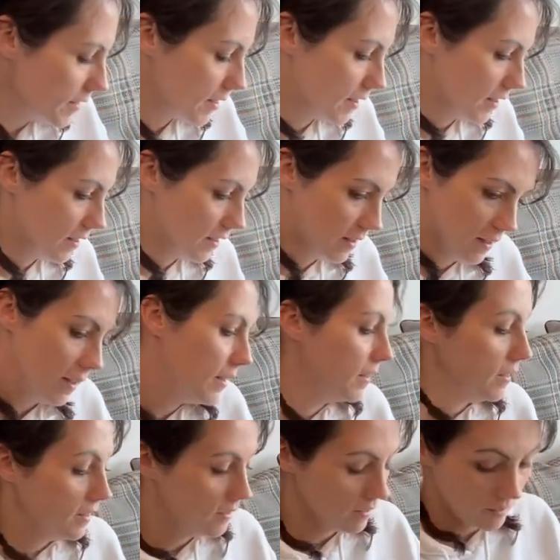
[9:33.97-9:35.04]

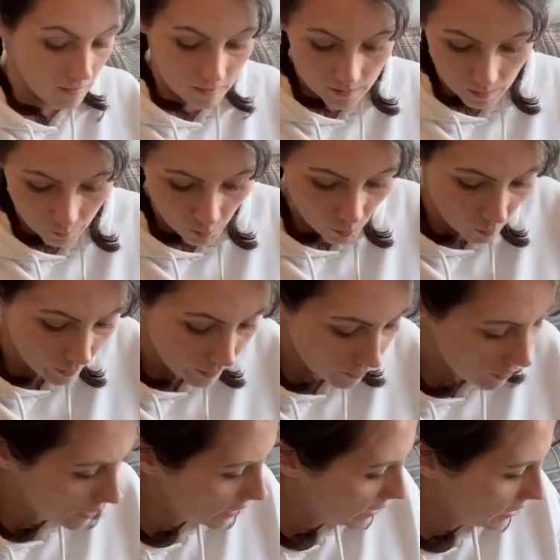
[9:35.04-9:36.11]
So these can get put away
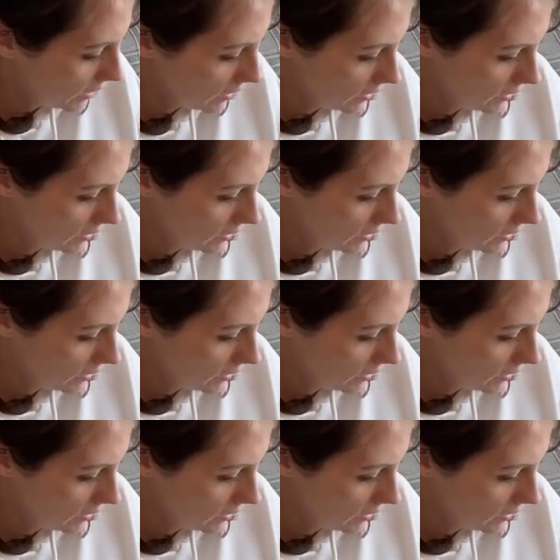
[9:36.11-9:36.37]
really.